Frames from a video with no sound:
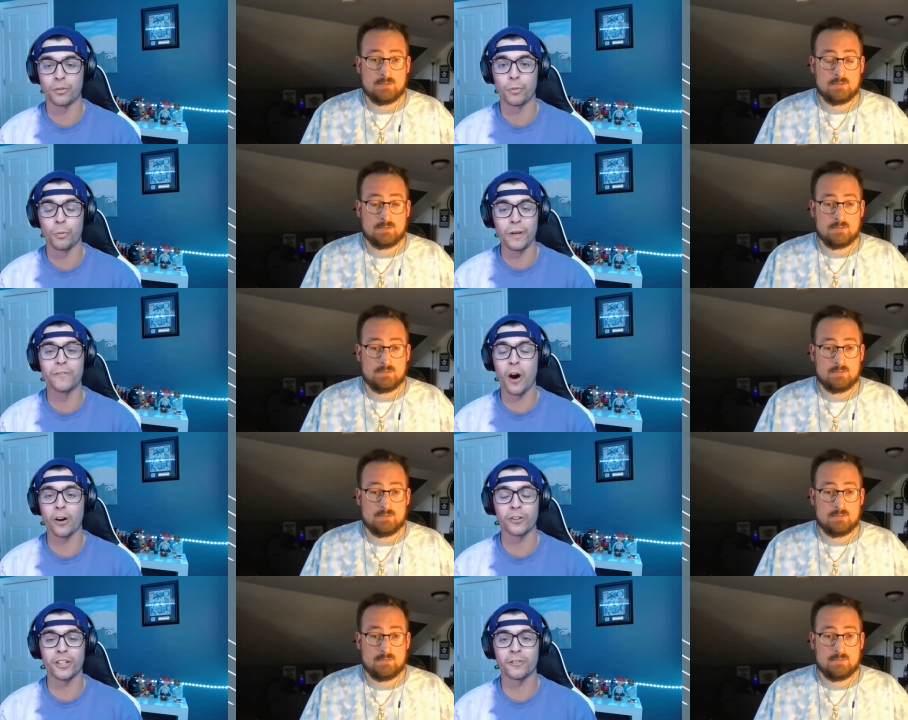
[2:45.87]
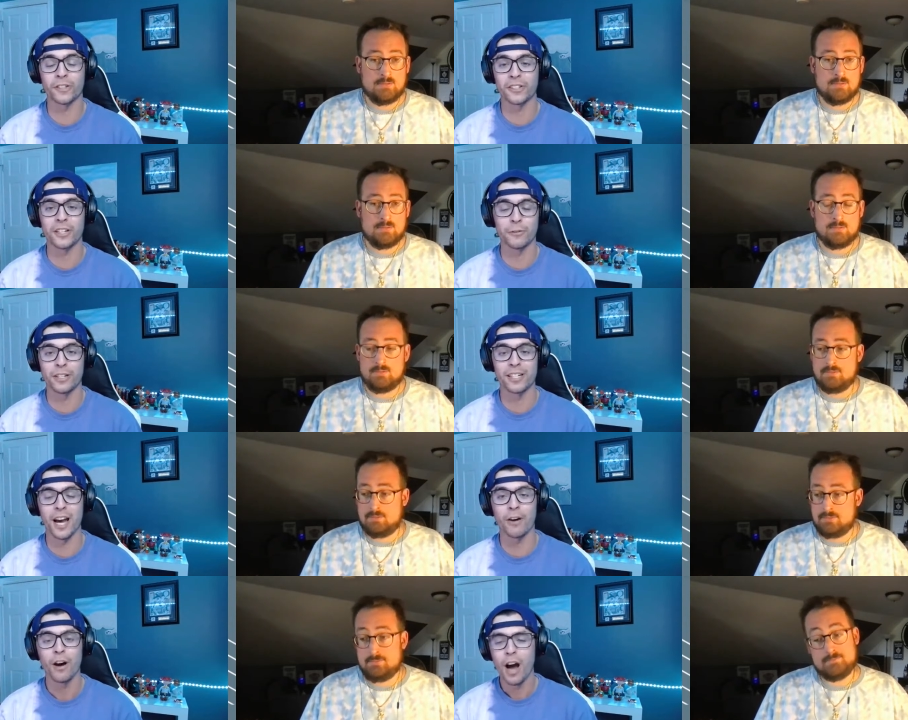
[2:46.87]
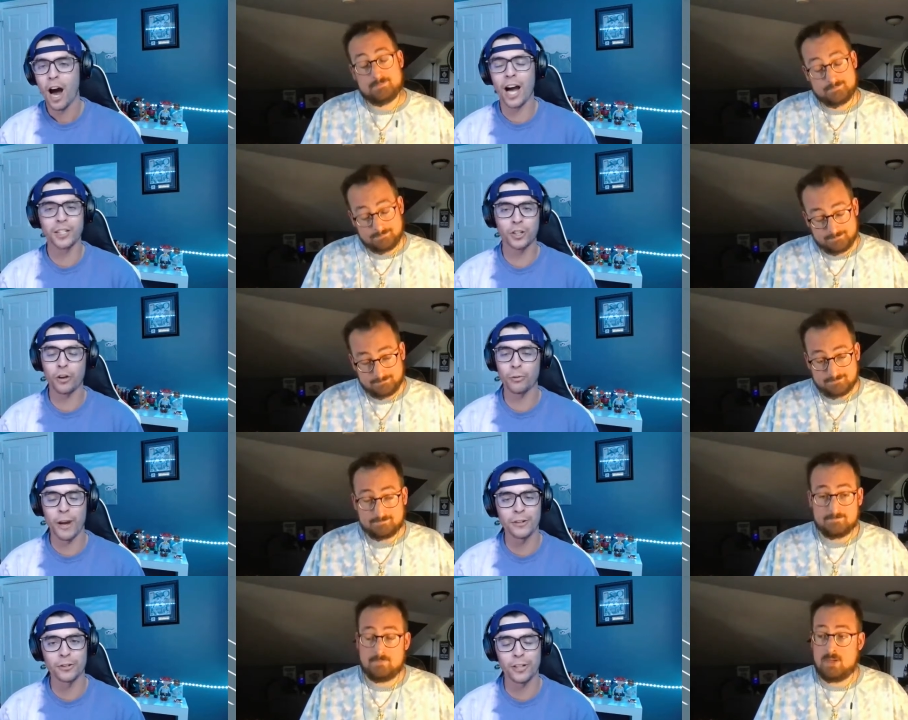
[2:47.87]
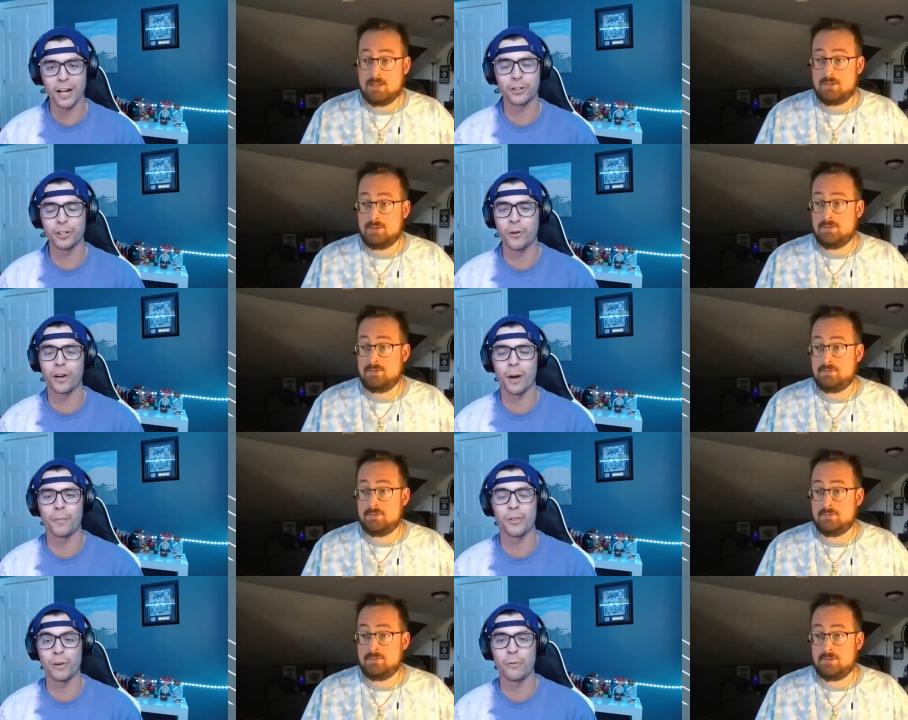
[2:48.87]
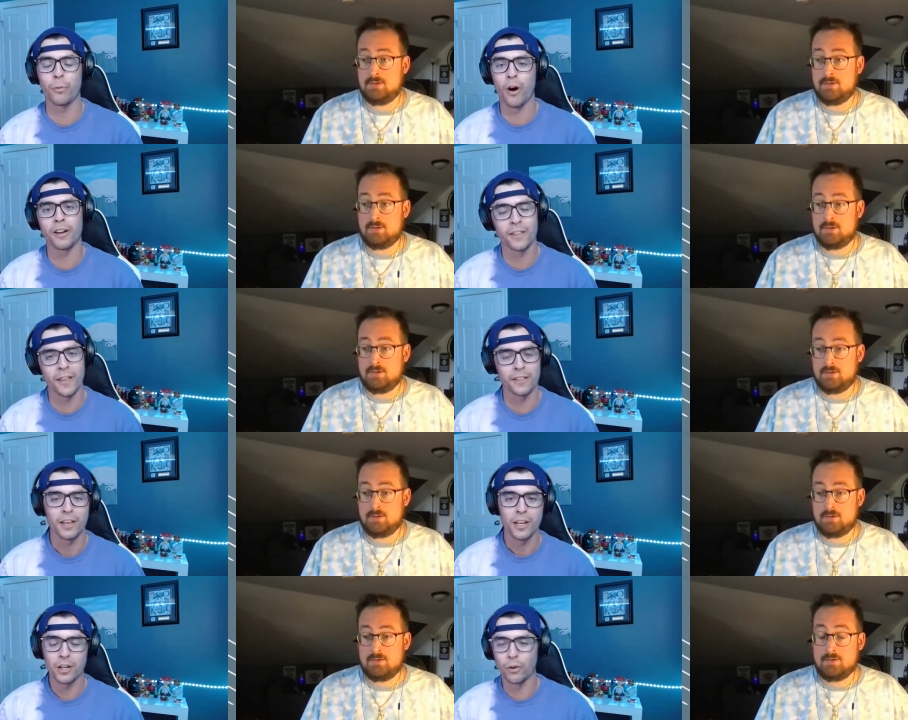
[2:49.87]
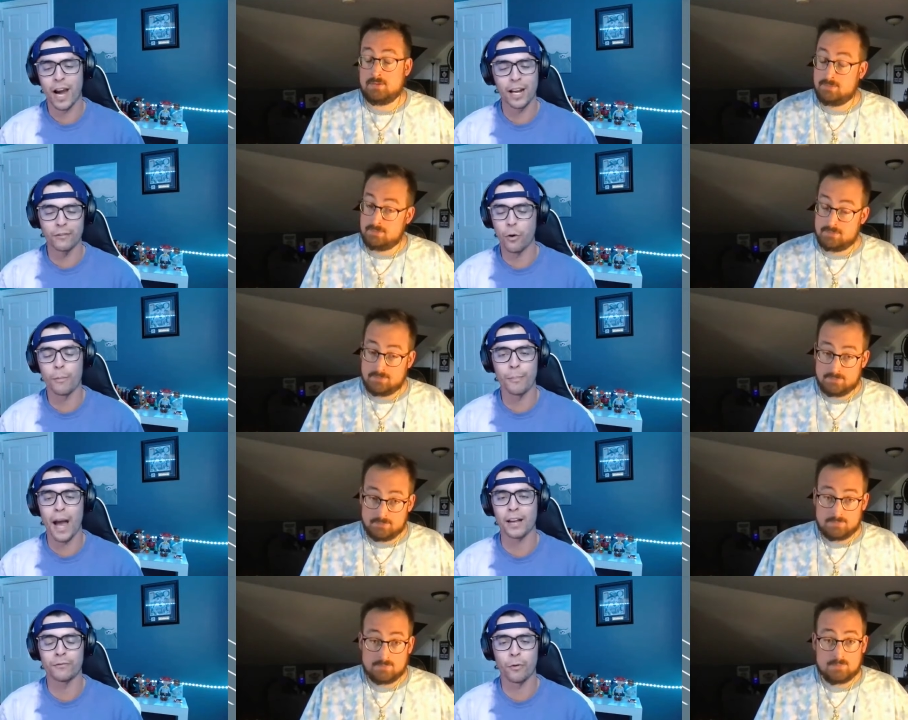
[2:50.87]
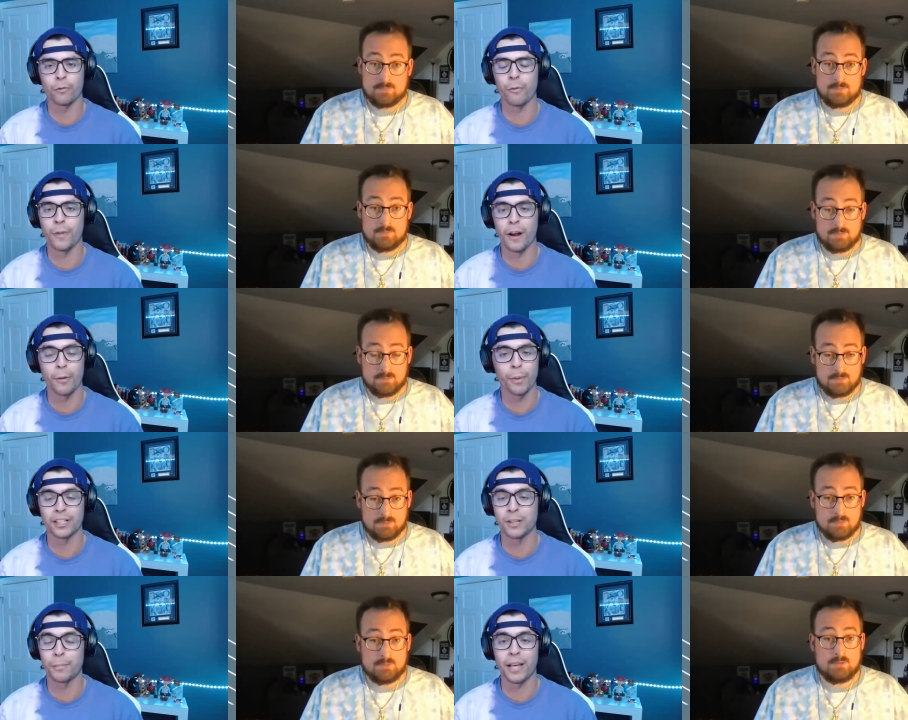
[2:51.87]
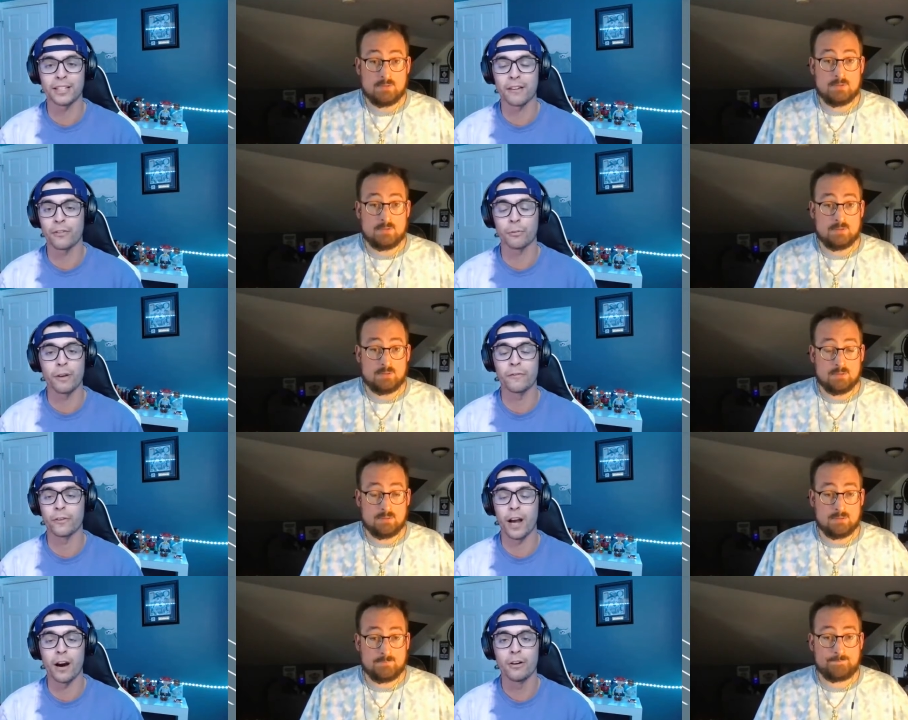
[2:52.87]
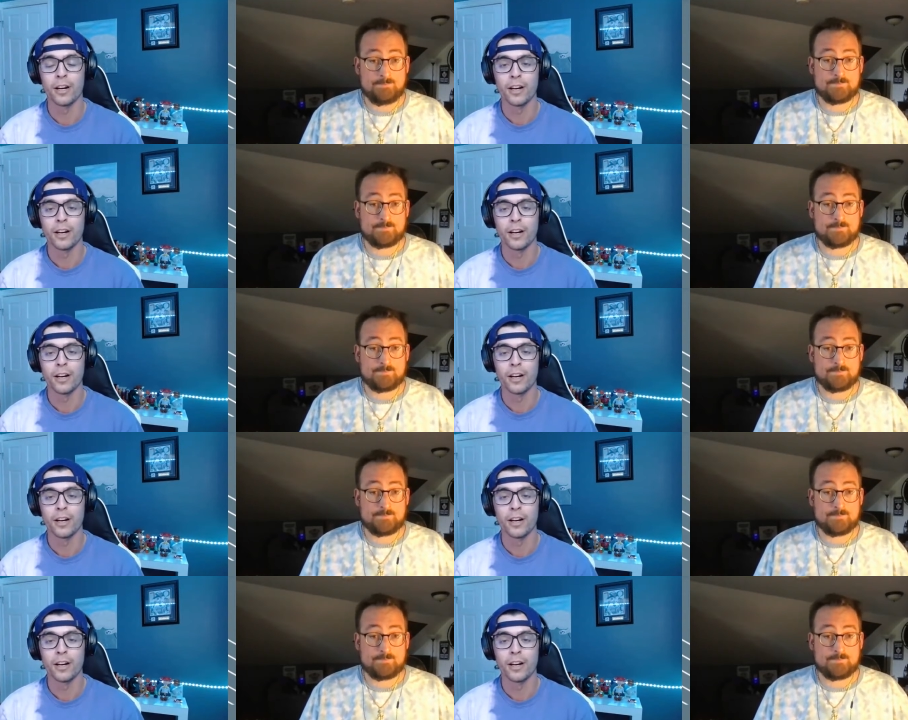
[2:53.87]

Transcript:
Speaker 1: we've got ourselves a series now. I saw the Rangers actually going up 3 1 and then, you know, kind of going back and forth from there. But it's the best out of three for now.